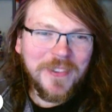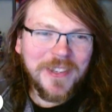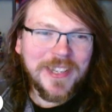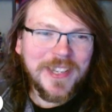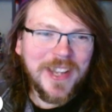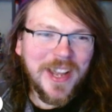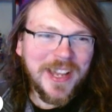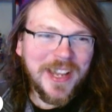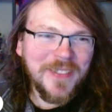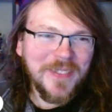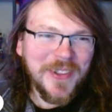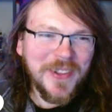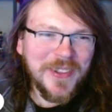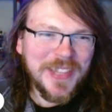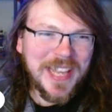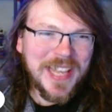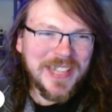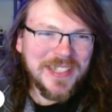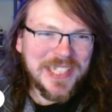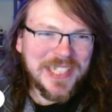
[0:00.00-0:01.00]
forgot about
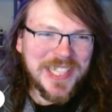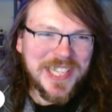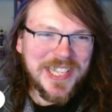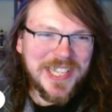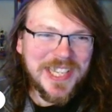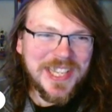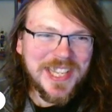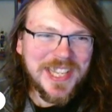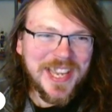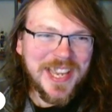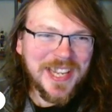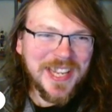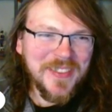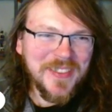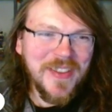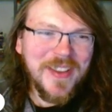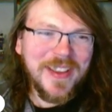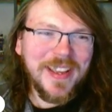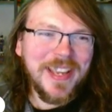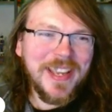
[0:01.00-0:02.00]
that scene in the
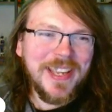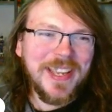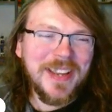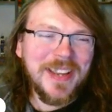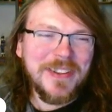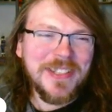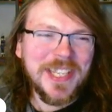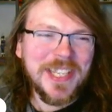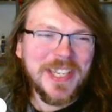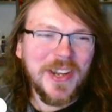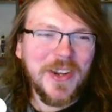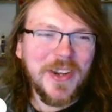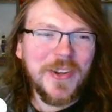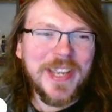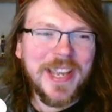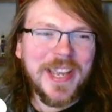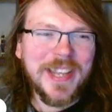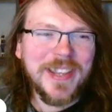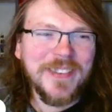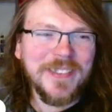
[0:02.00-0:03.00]
anime. I was like, oh
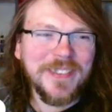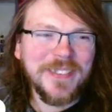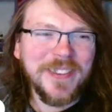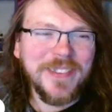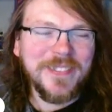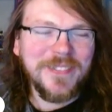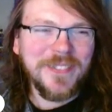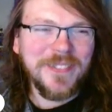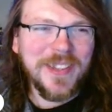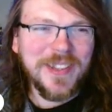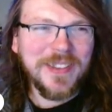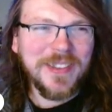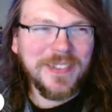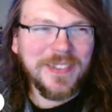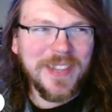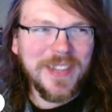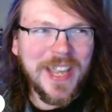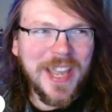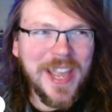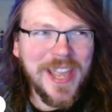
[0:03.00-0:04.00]
yeah, the
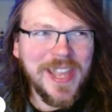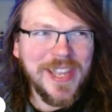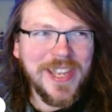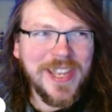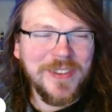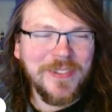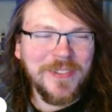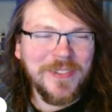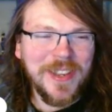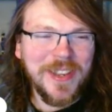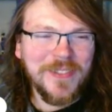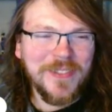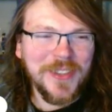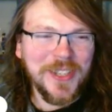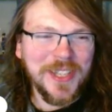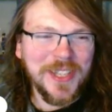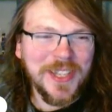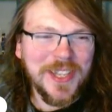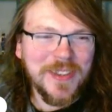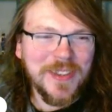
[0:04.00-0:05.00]
hanging
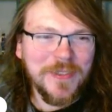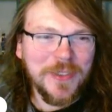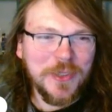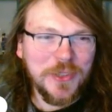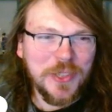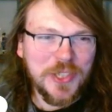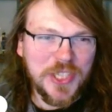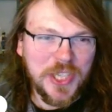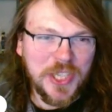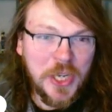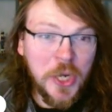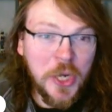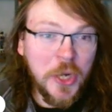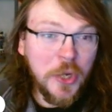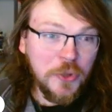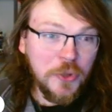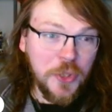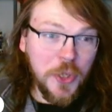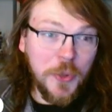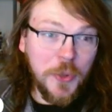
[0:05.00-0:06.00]
family, and then the villager's like,
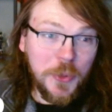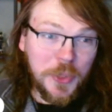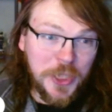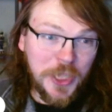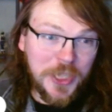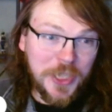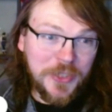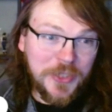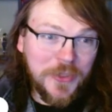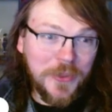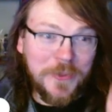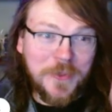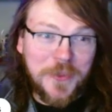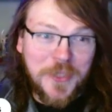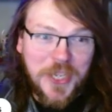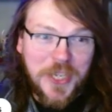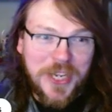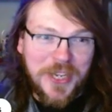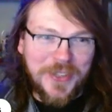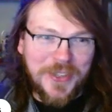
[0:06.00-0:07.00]
don't cut them
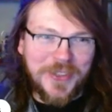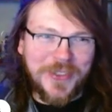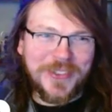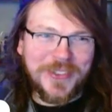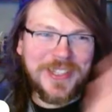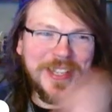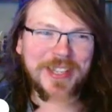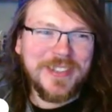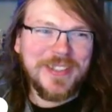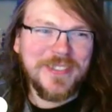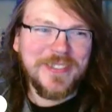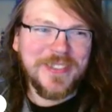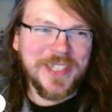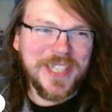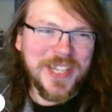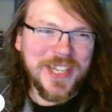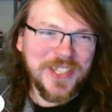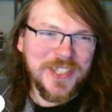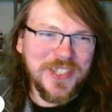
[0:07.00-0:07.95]
down, and then Kenshin just